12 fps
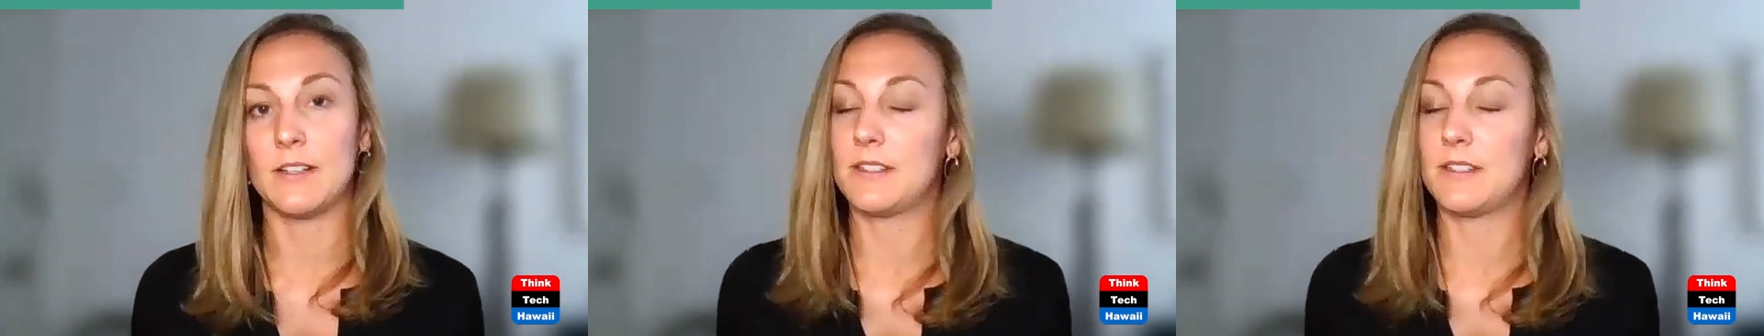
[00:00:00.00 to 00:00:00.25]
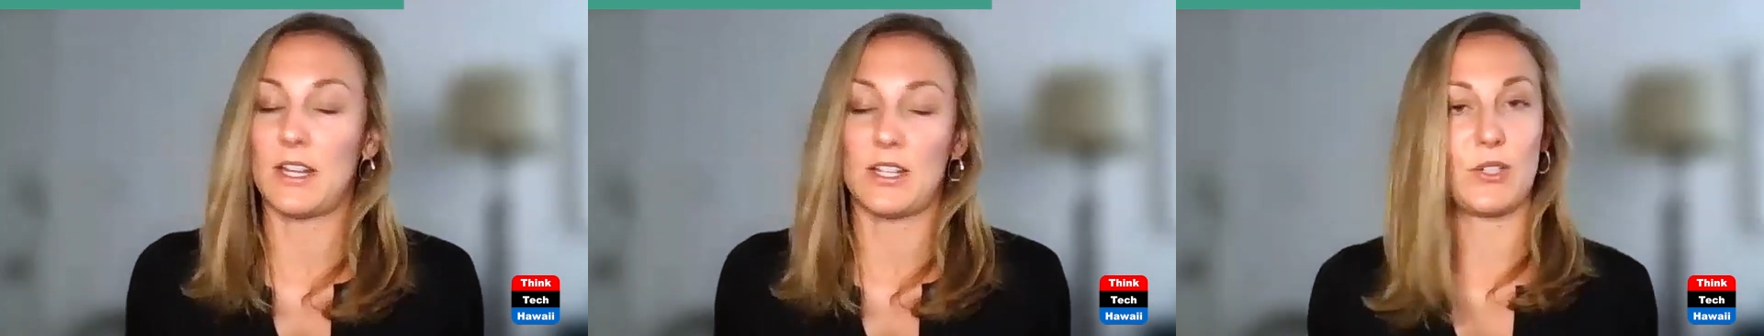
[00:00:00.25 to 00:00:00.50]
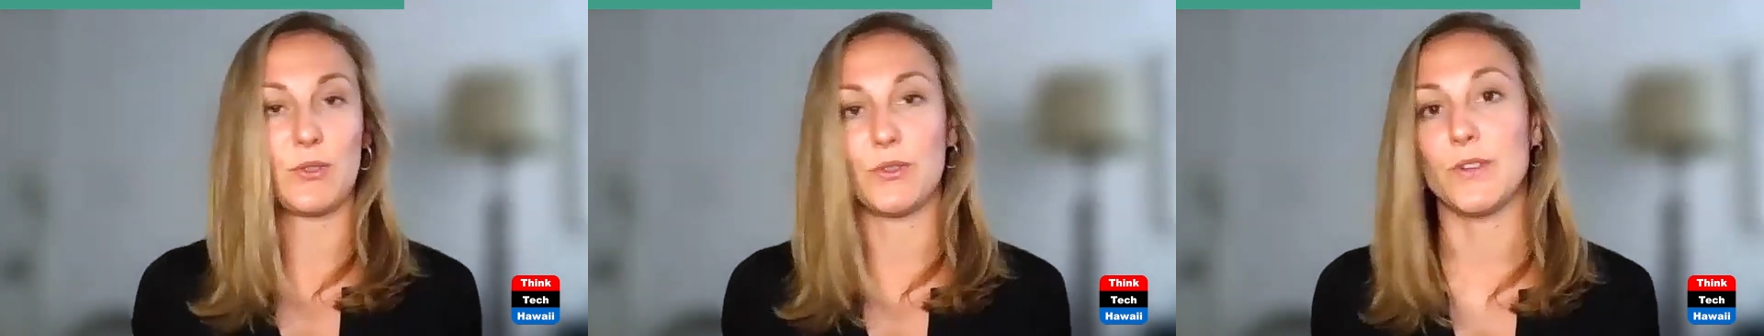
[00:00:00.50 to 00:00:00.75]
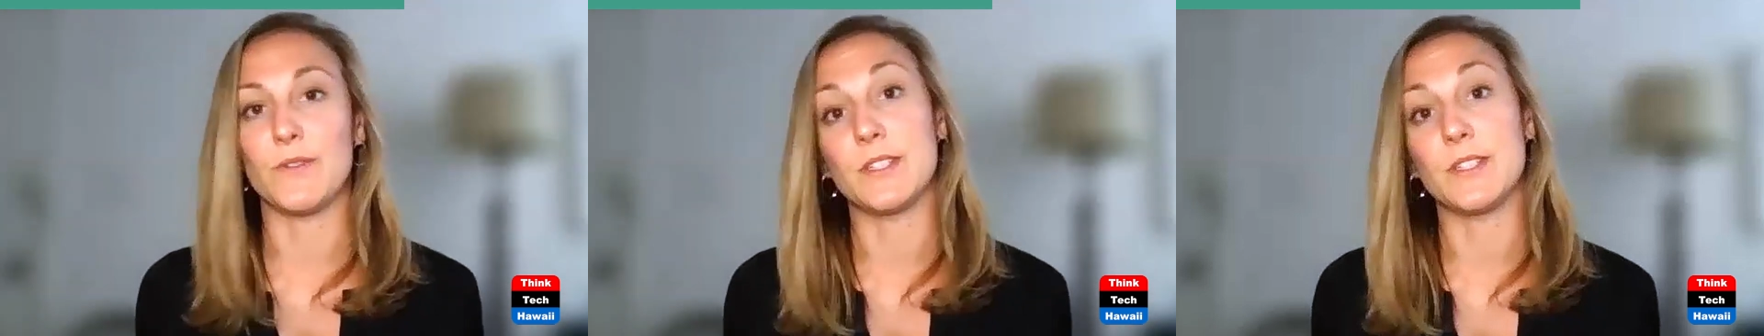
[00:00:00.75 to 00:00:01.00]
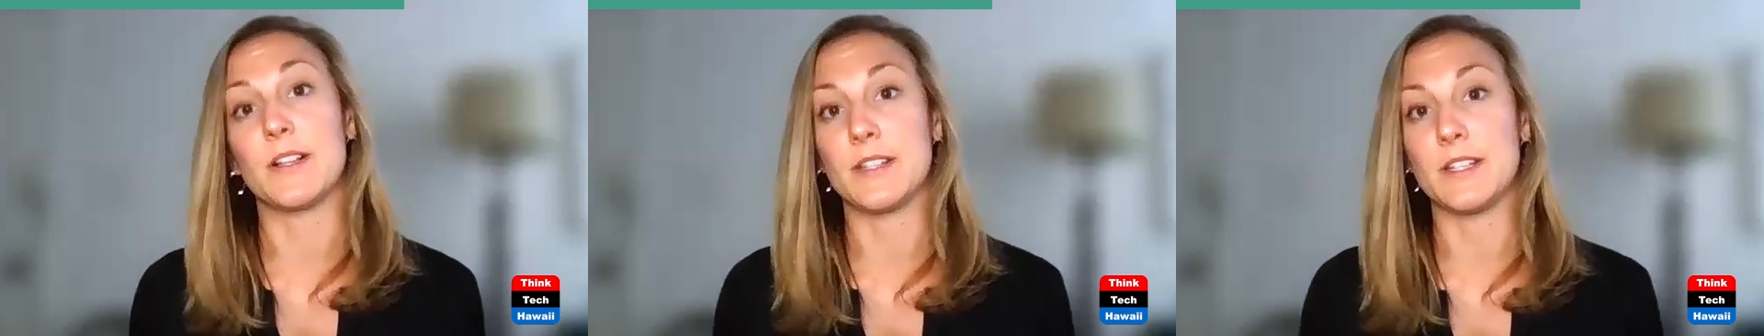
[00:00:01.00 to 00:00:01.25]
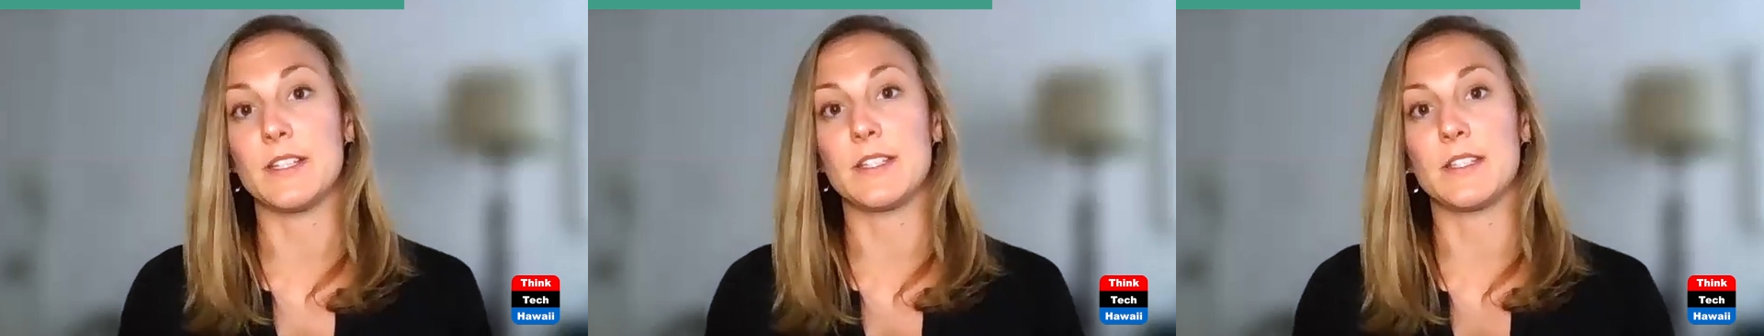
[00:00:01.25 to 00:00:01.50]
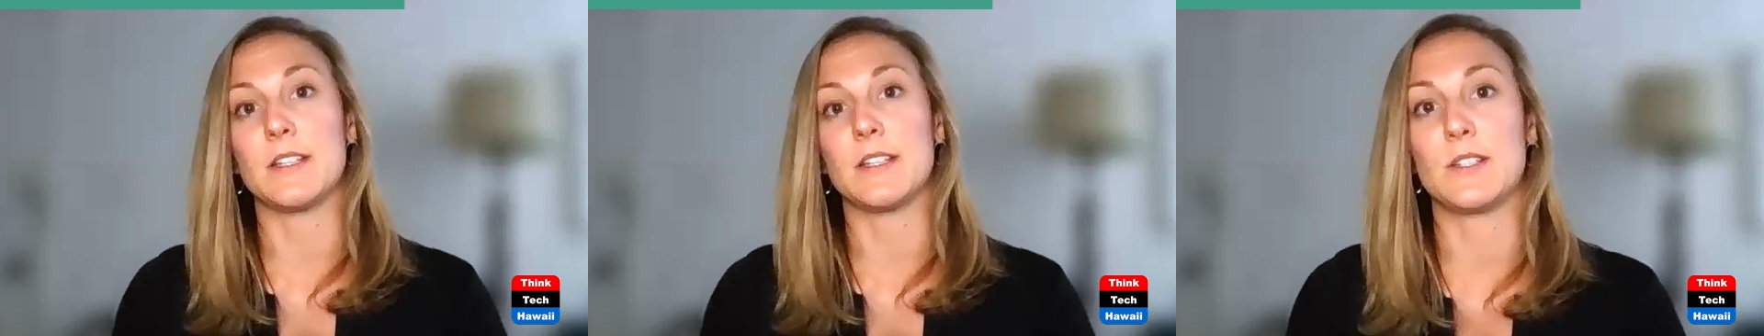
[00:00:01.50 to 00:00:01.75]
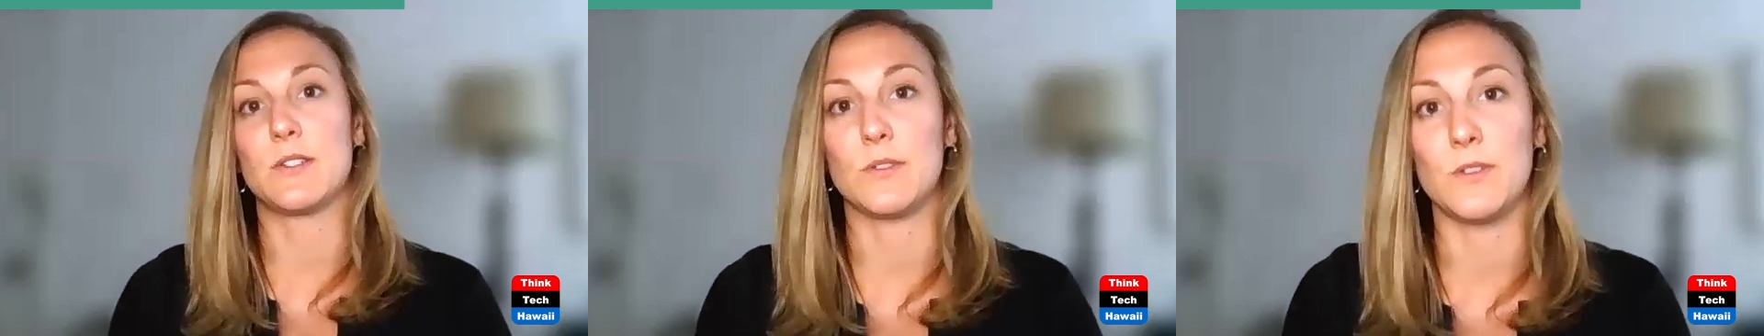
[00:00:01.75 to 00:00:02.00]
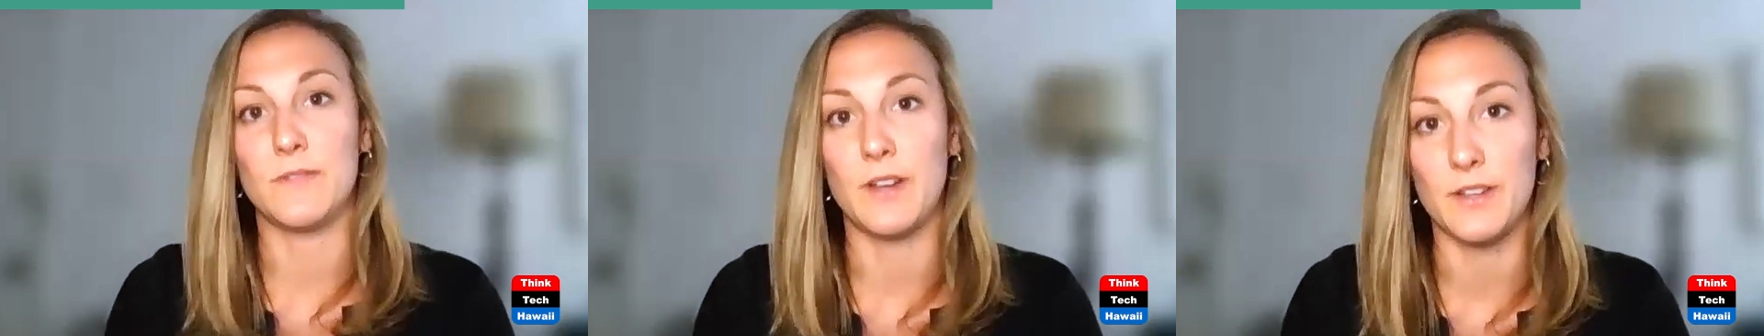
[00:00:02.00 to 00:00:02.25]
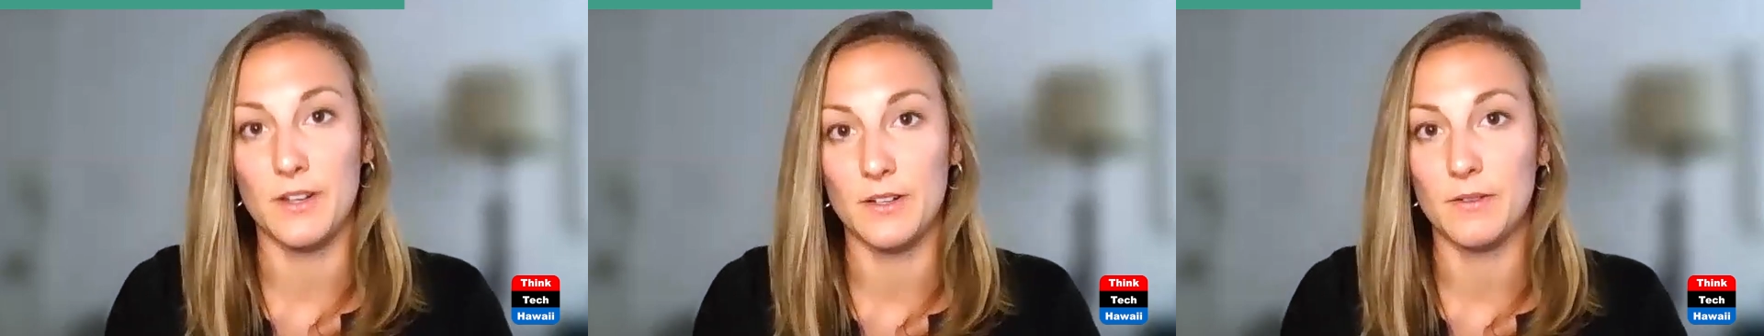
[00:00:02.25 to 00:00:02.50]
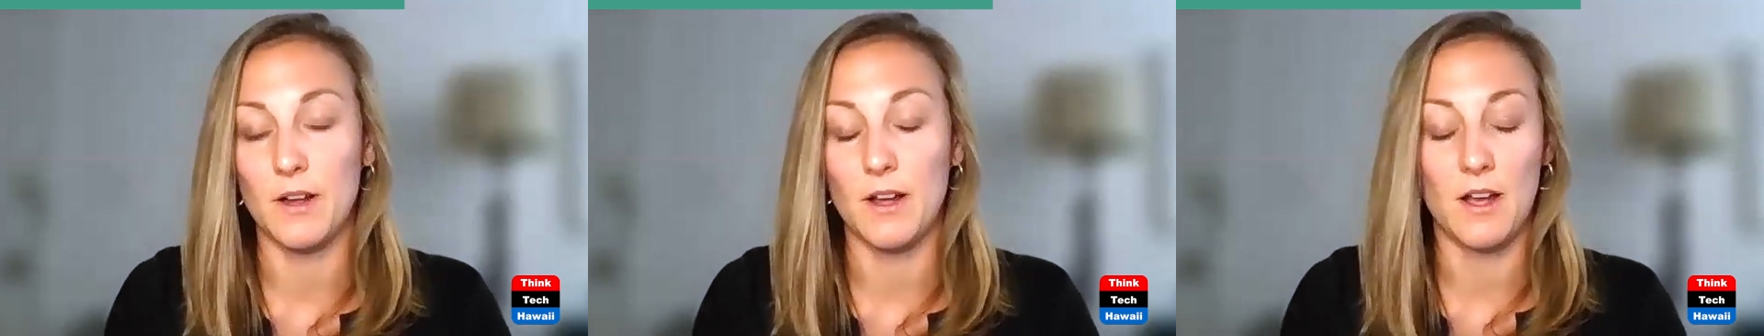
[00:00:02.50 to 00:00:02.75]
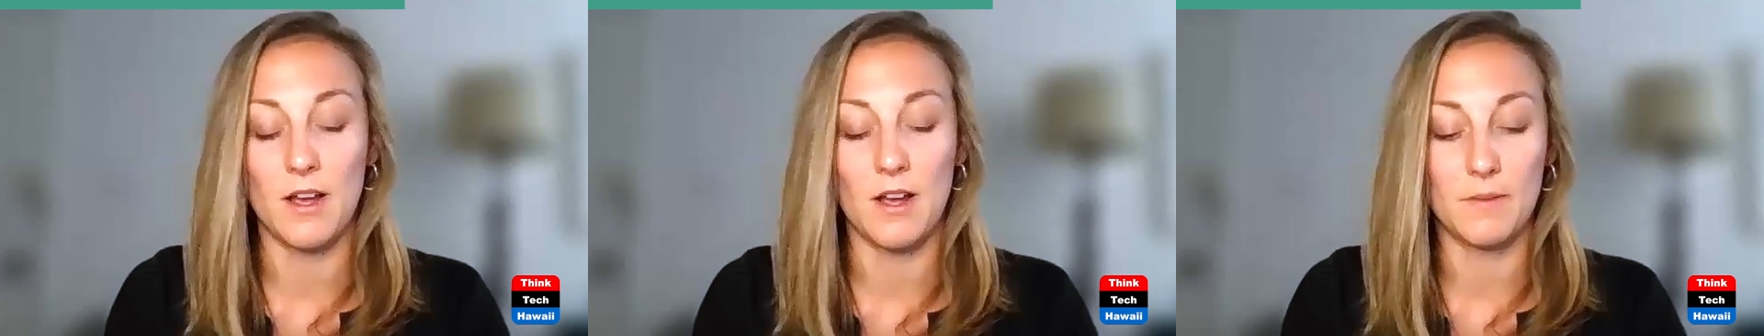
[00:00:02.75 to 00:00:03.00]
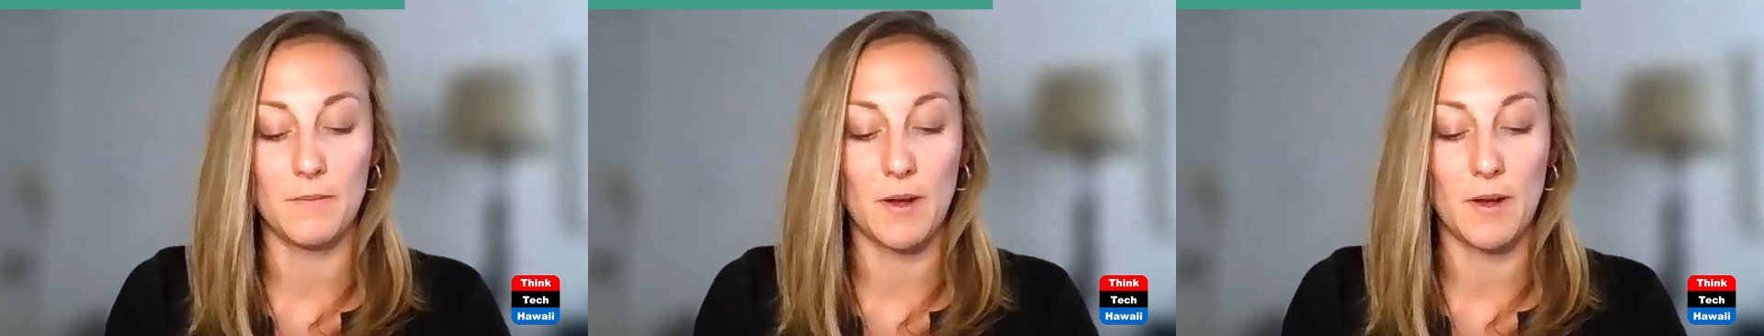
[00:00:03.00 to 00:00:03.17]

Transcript: not just true of utilities; it's true of other uh,